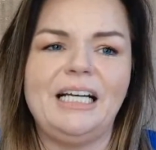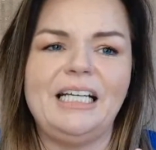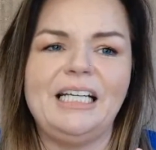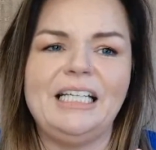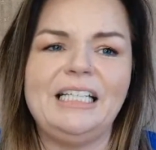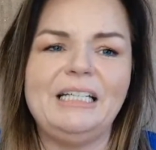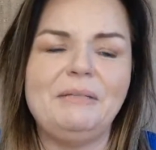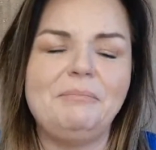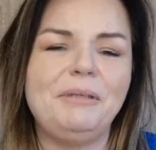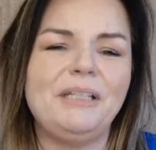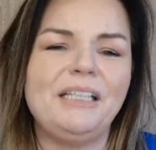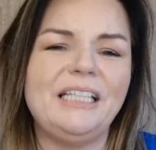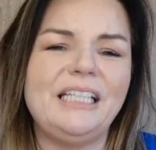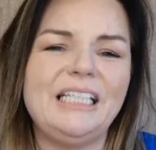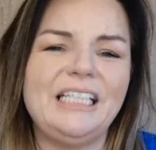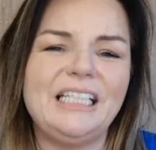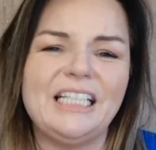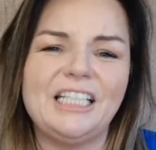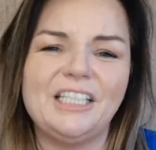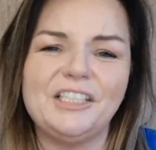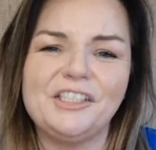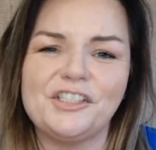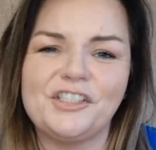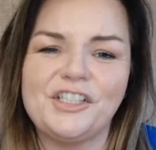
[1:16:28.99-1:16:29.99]
inability to
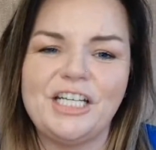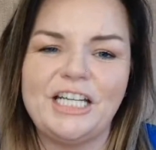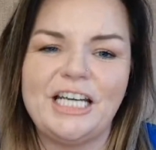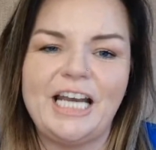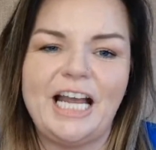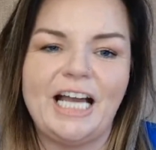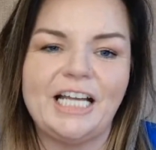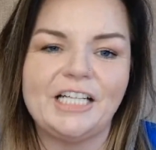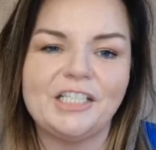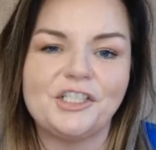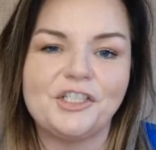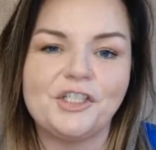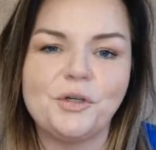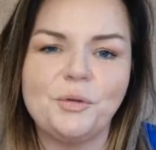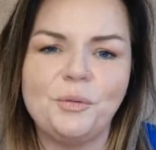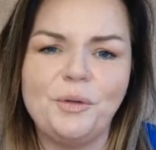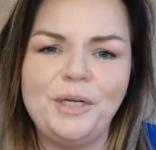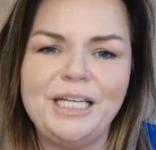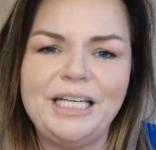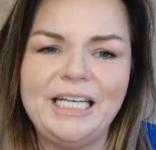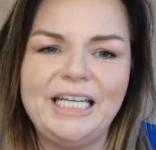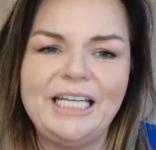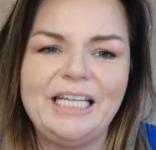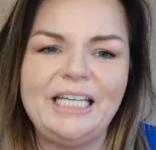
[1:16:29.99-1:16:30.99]
understand how to
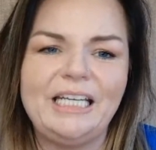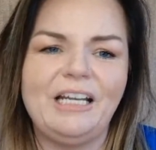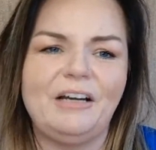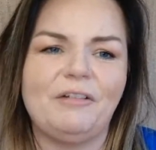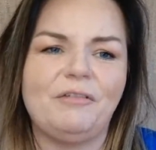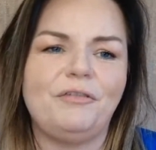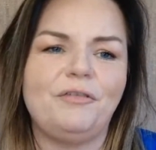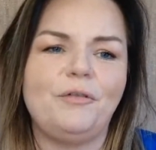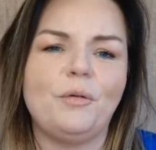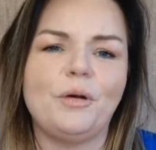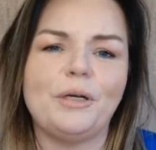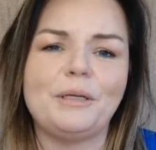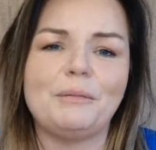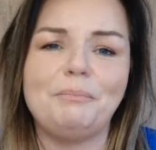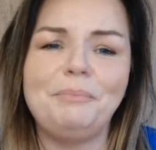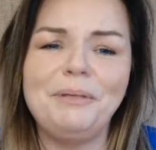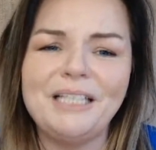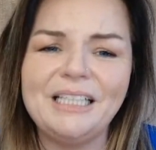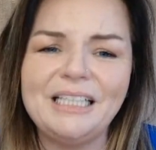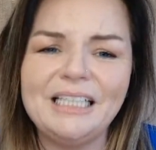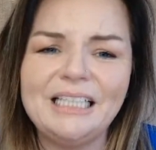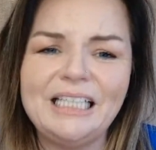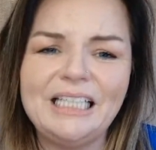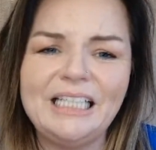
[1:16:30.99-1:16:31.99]
join it,
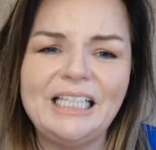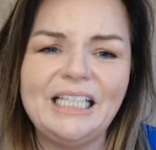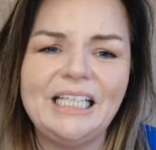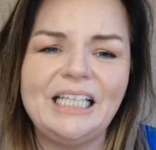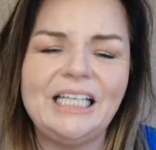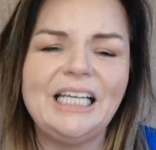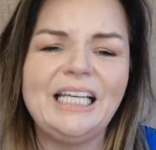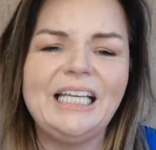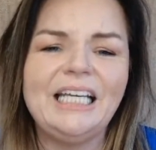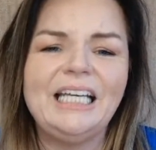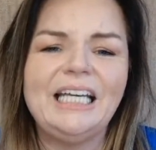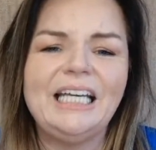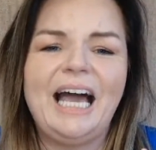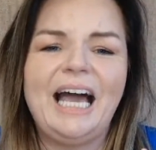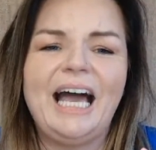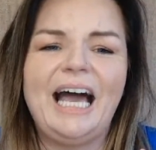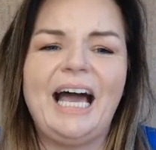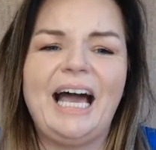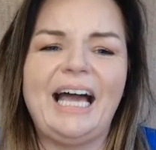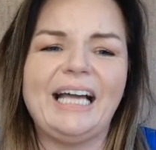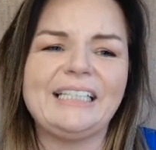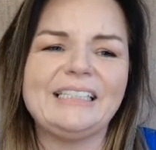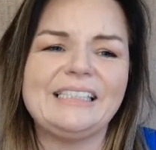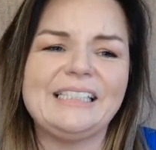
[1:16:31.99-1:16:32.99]
affordability,
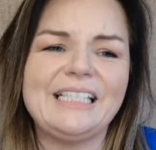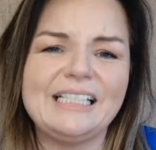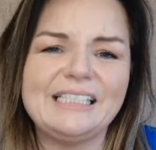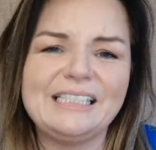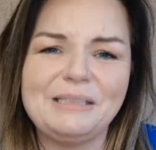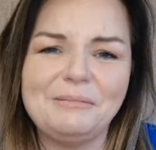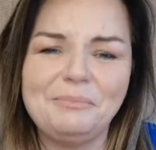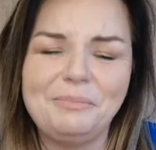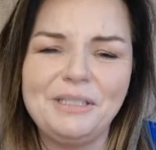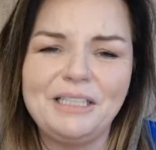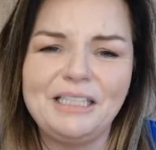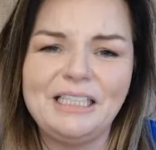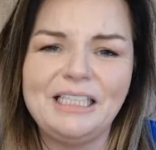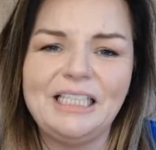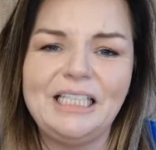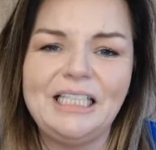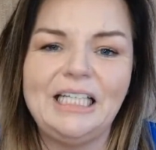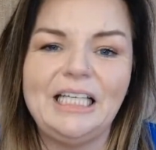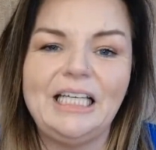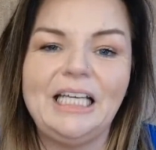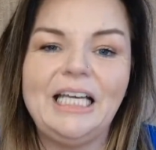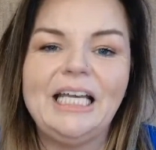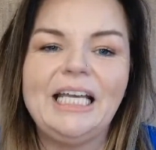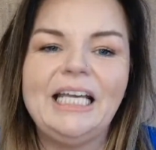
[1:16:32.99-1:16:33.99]

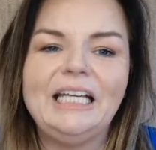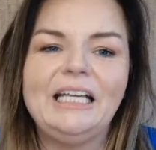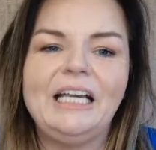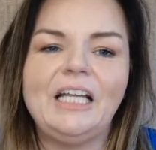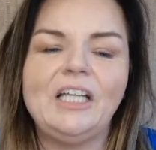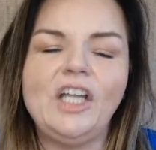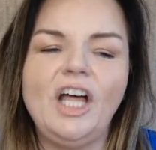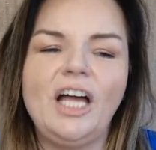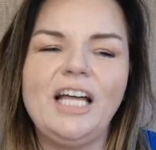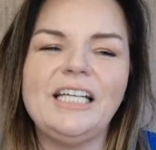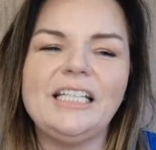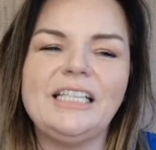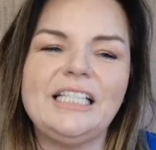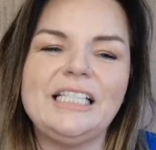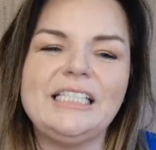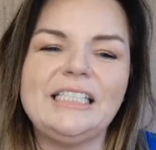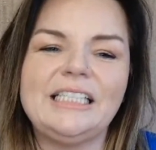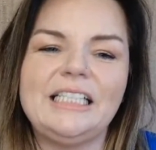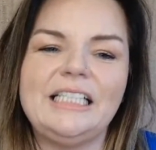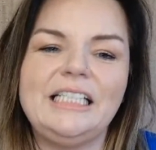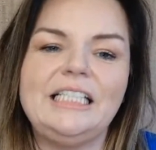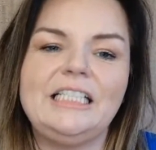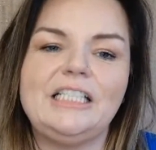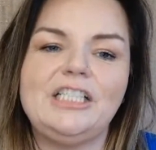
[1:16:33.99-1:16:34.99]
accessibility, a lot of things
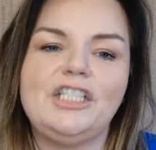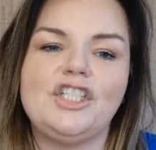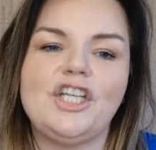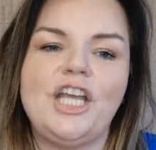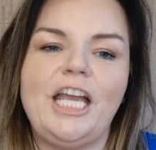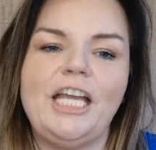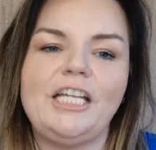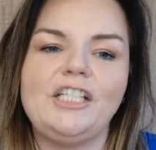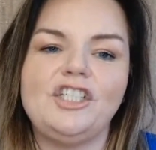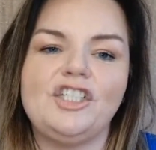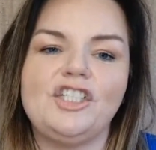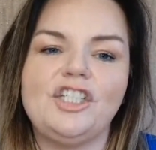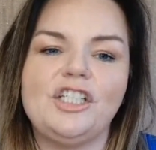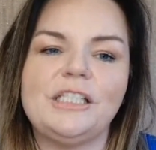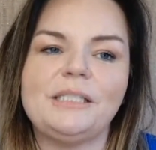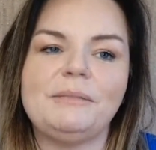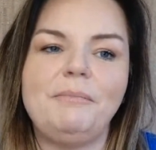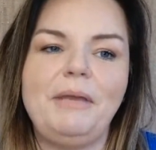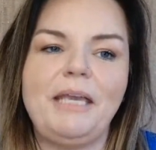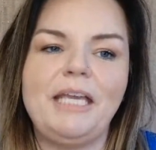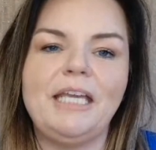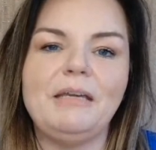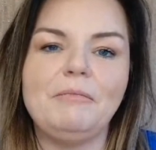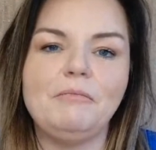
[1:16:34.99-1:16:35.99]
that need to change. Just
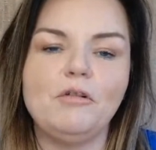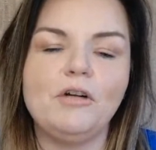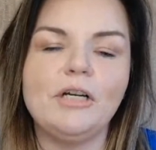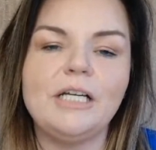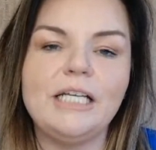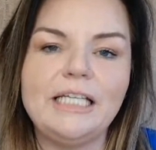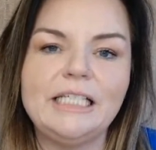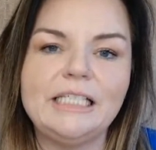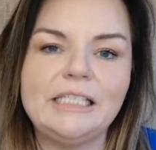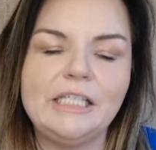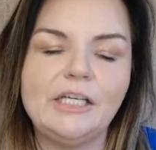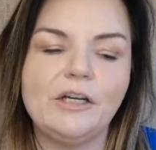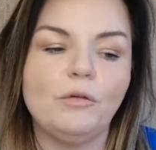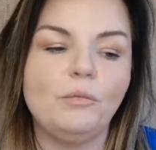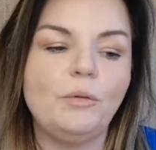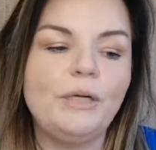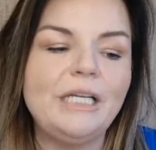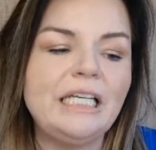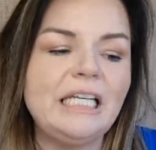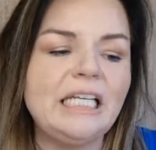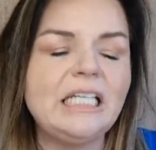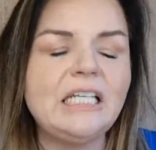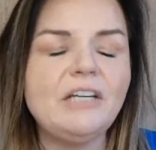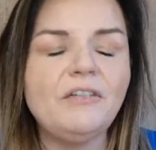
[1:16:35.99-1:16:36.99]
make it more easier. We
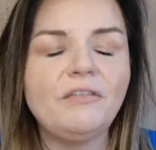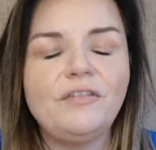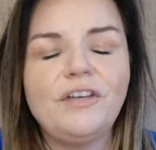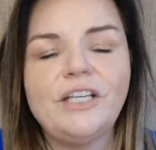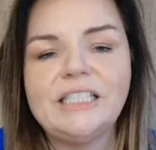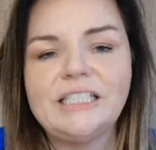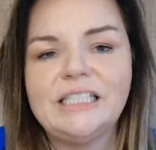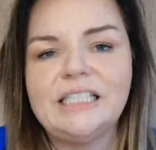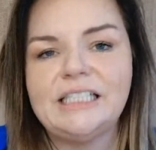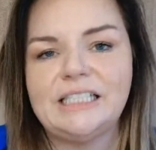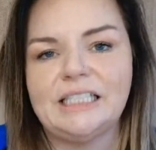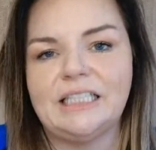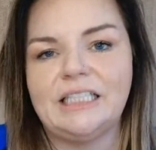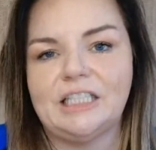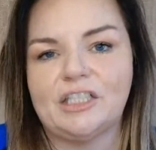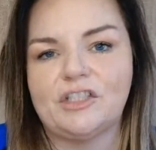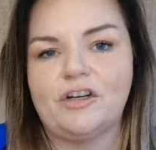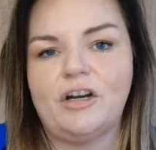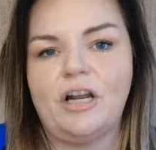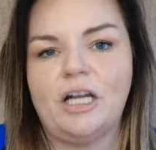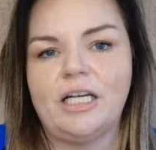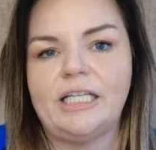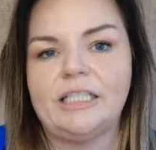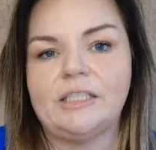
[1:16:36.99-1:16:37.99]
need to fix these
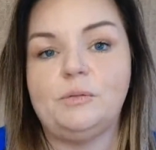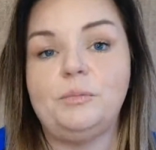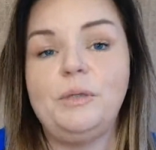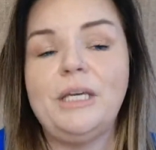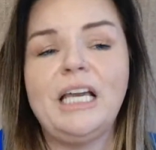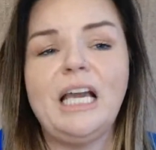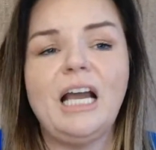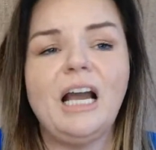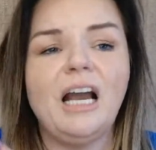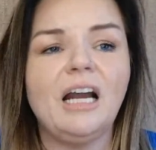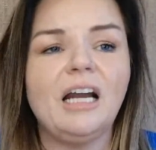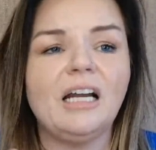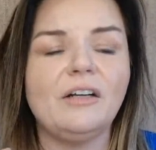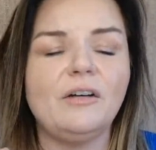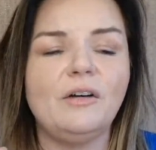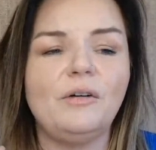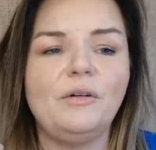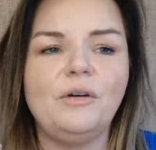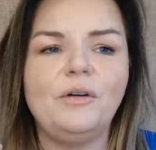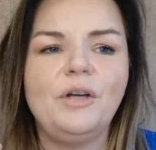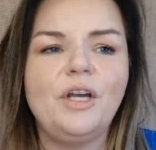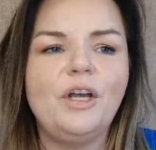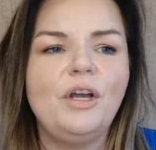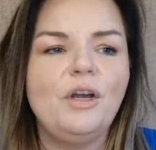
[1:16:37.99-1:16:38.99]
electronics. We
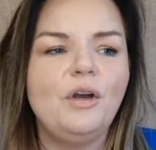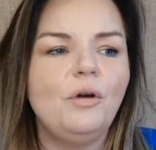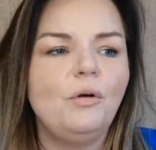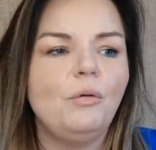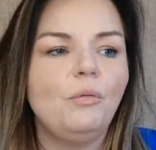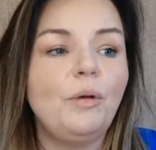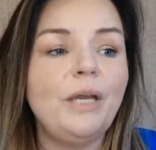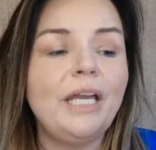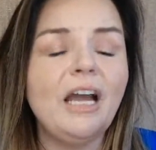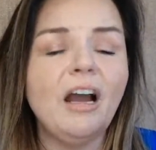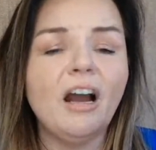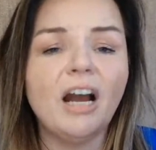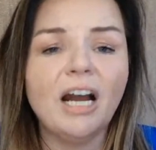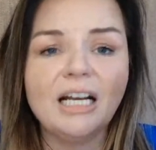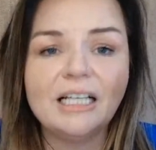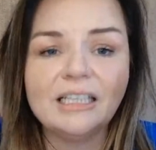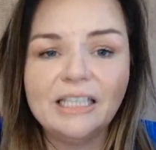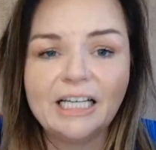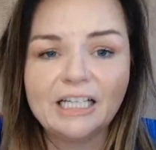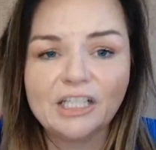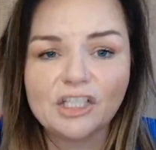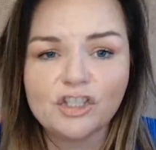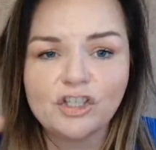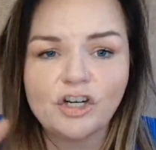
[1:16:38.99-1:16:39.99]
are
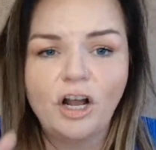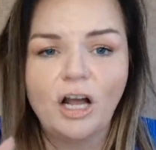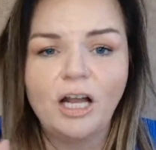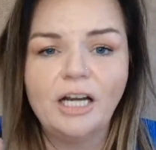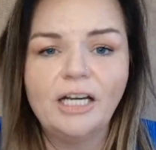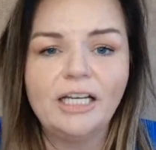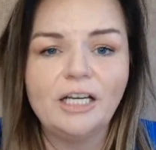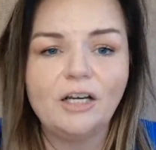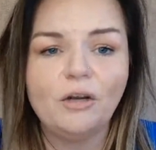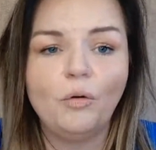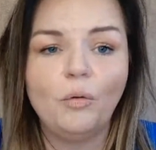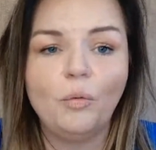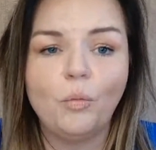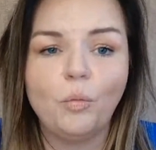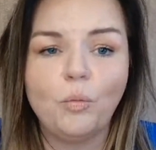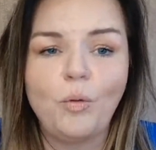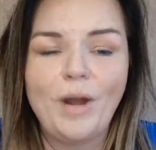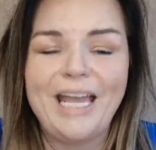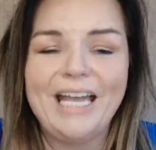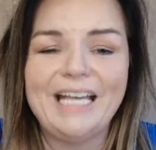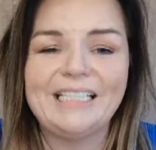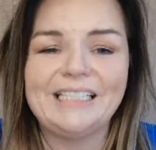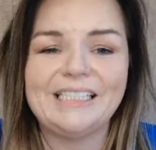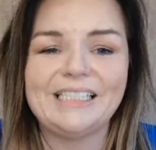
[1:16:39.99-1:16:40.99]
electronic
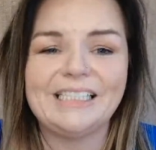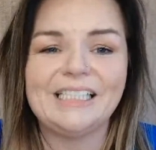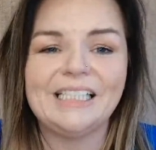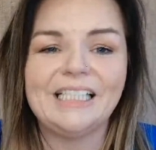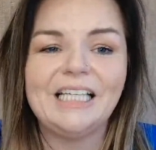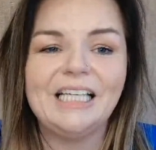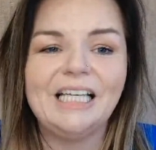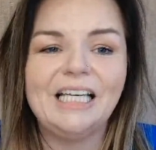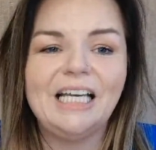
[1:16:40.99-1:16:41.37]
waste.